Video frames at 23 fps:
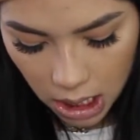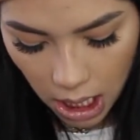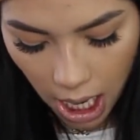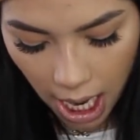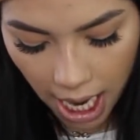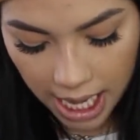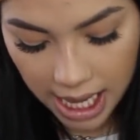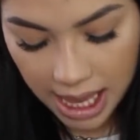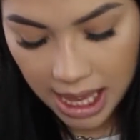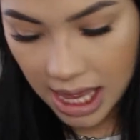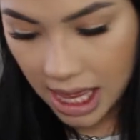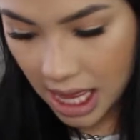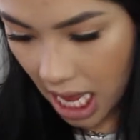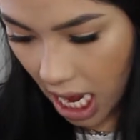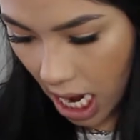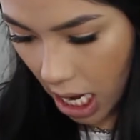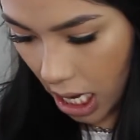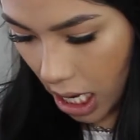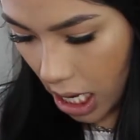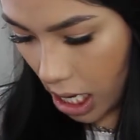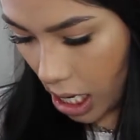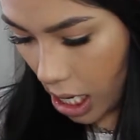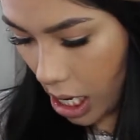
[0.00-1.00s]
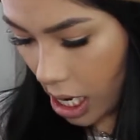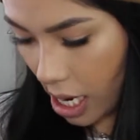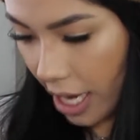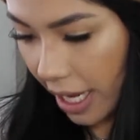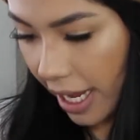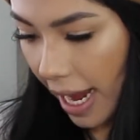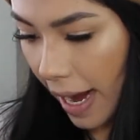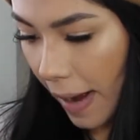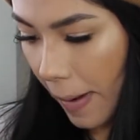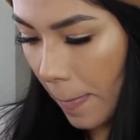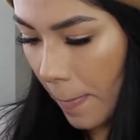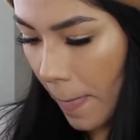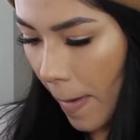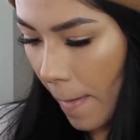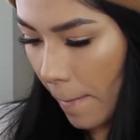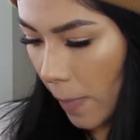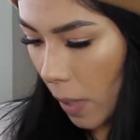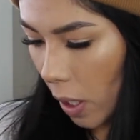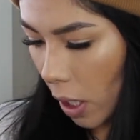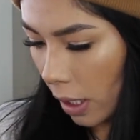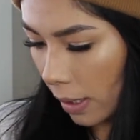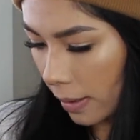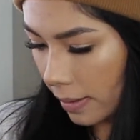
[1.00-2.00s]
I can't
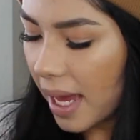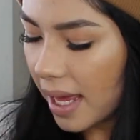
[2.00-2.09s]
remember.